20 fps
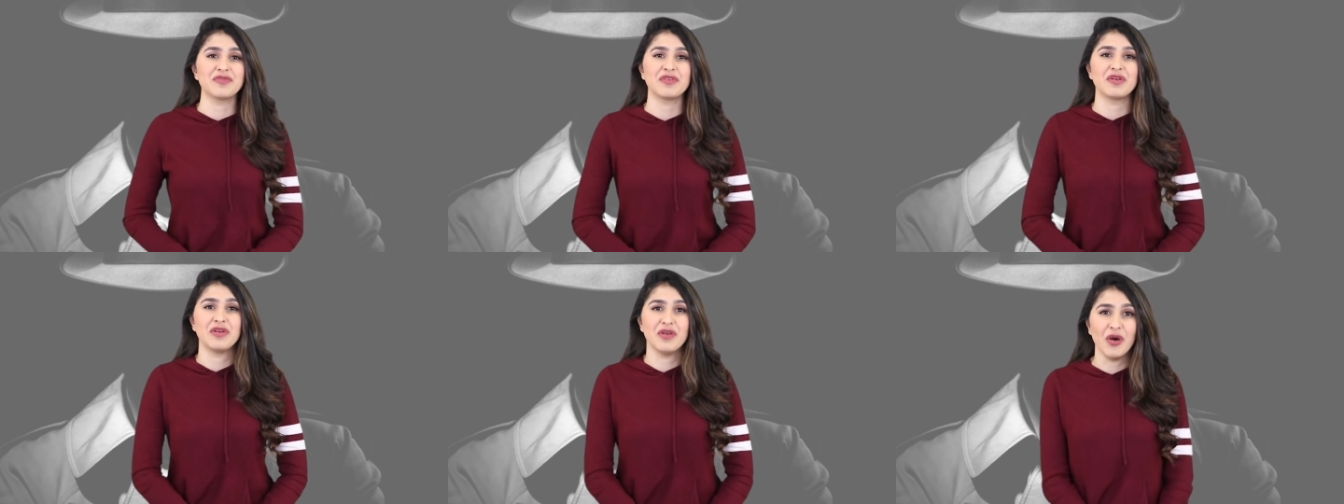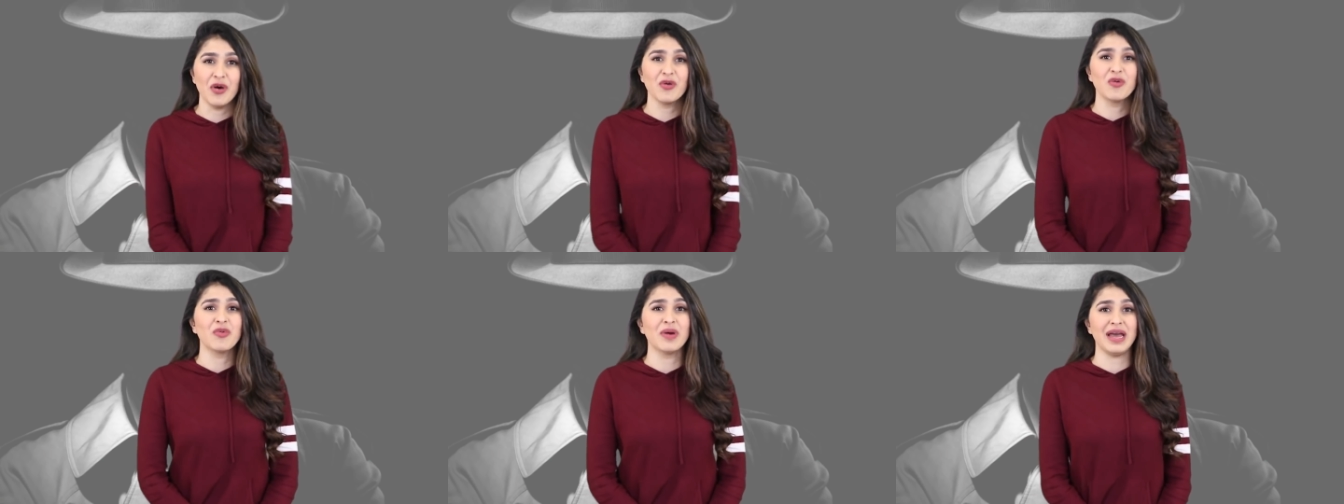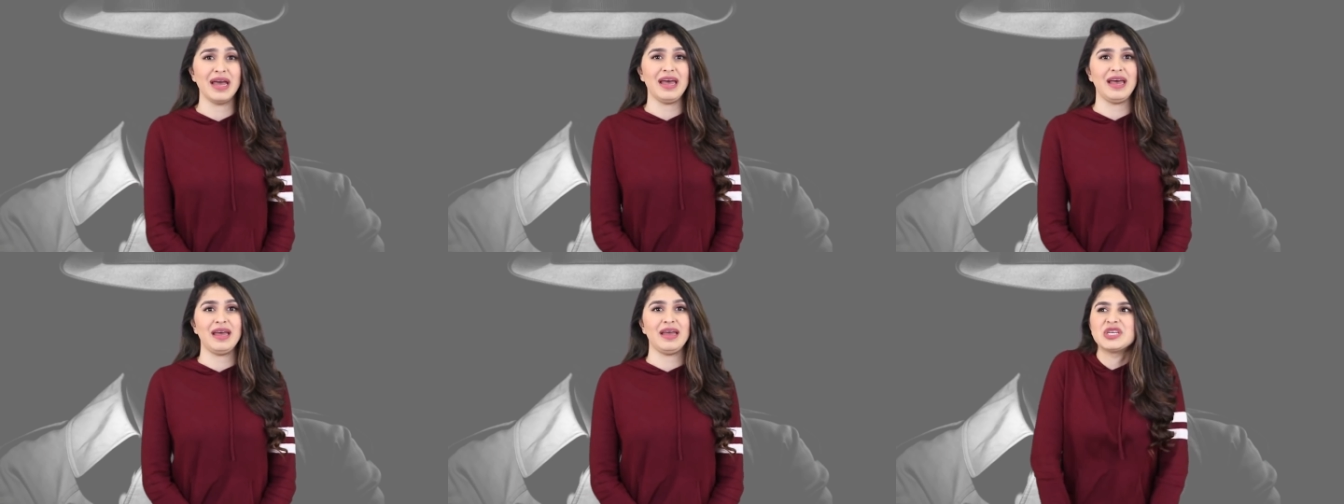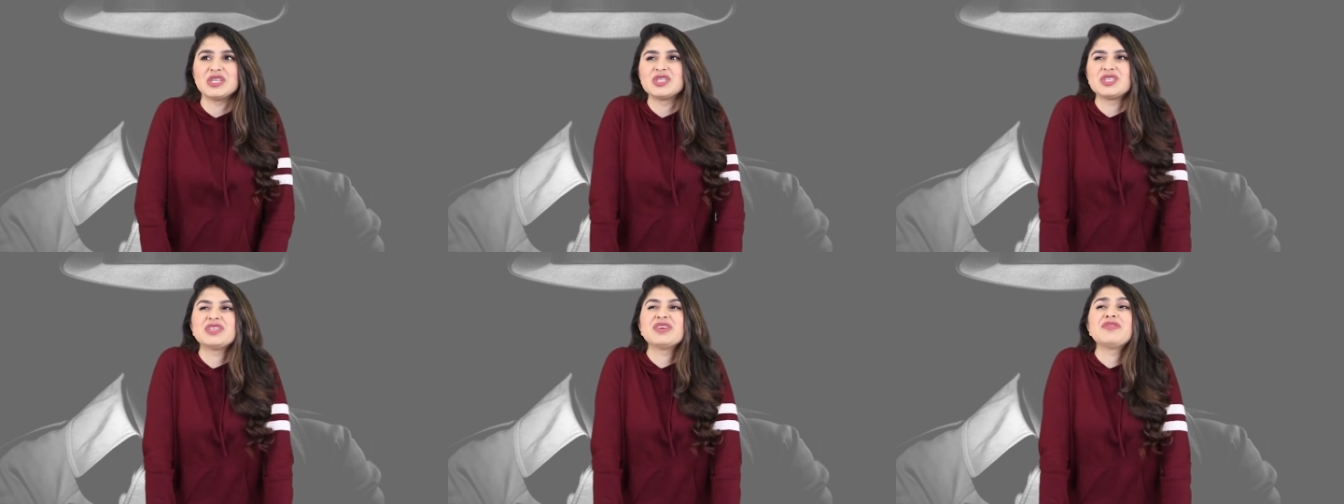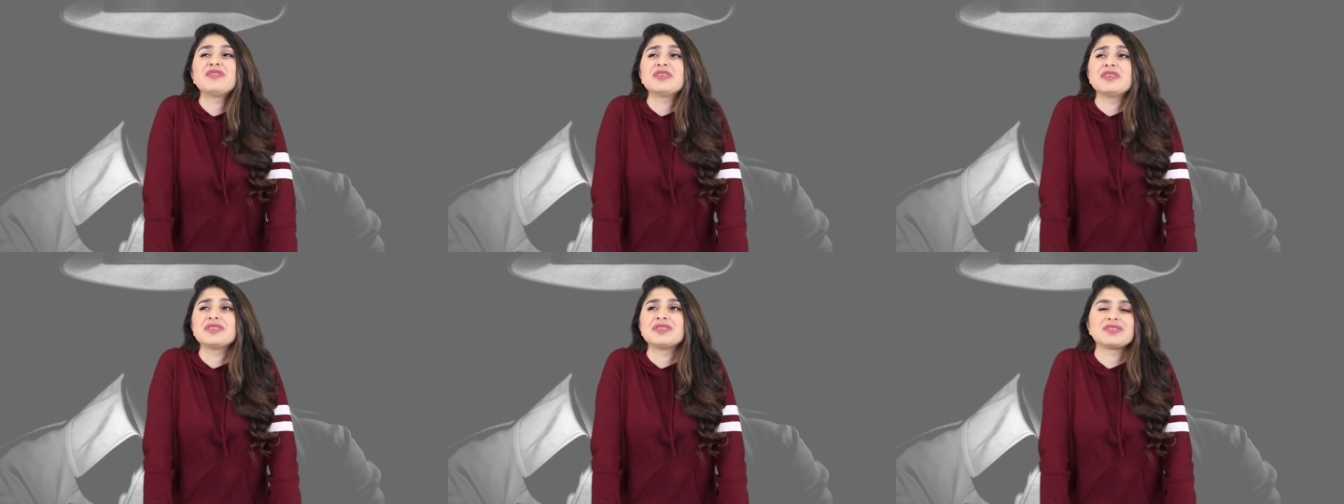of nowhere.
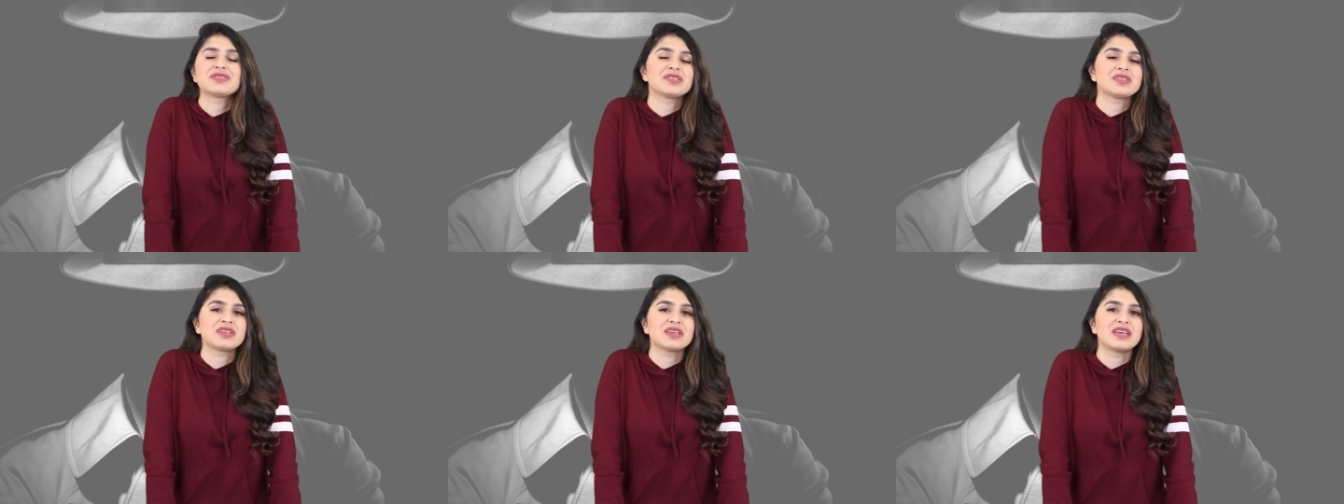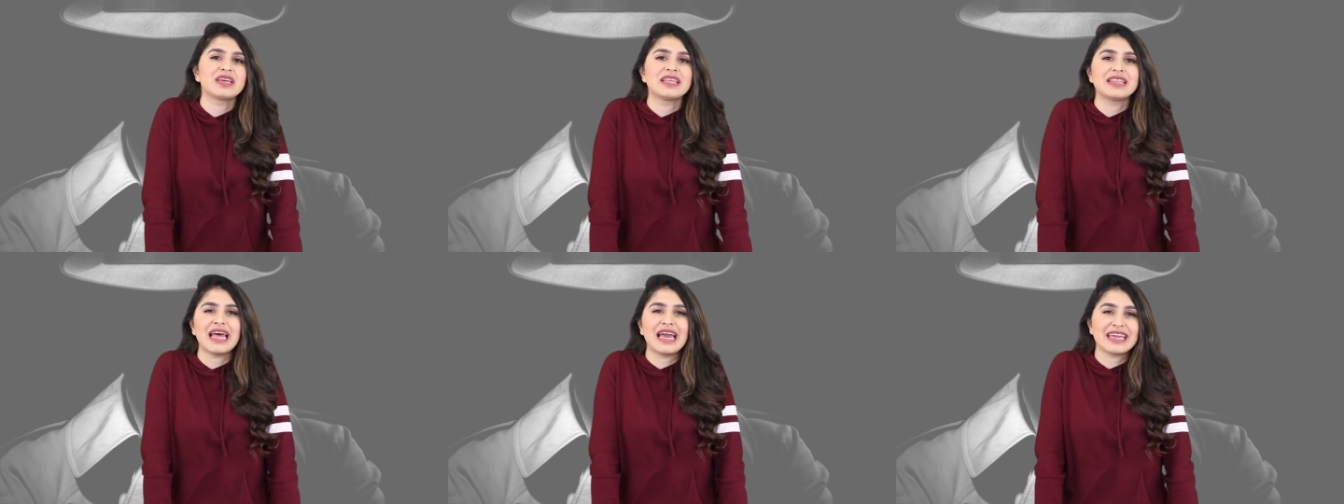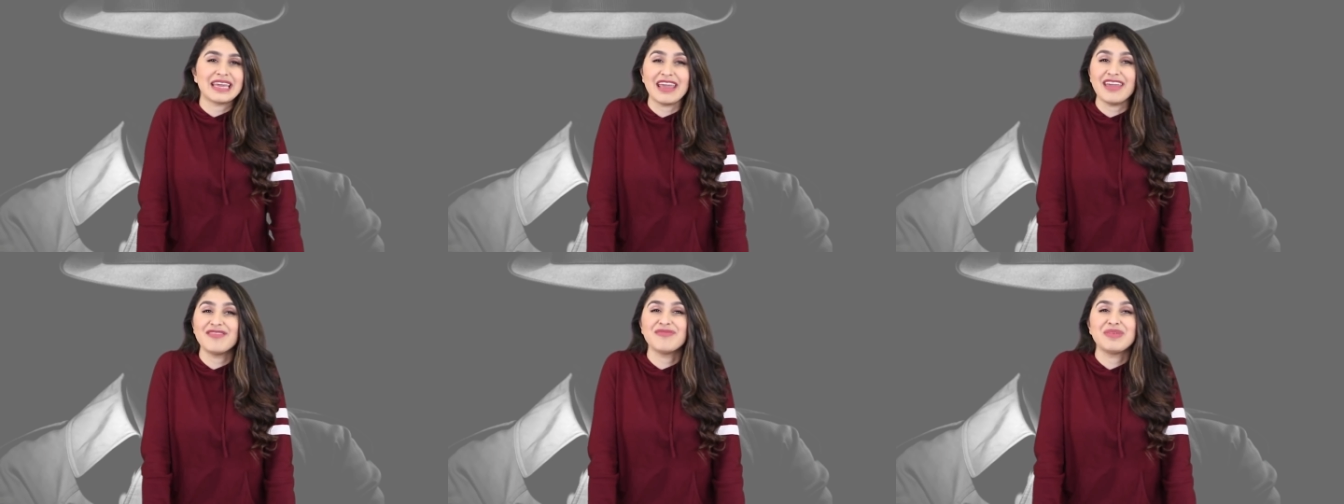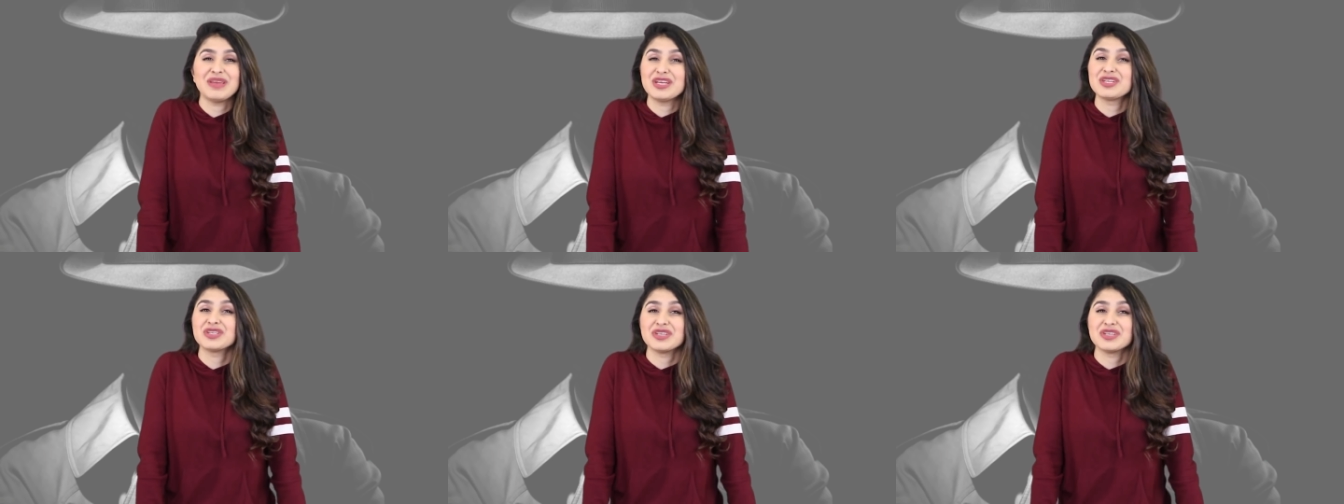Shivers that gave me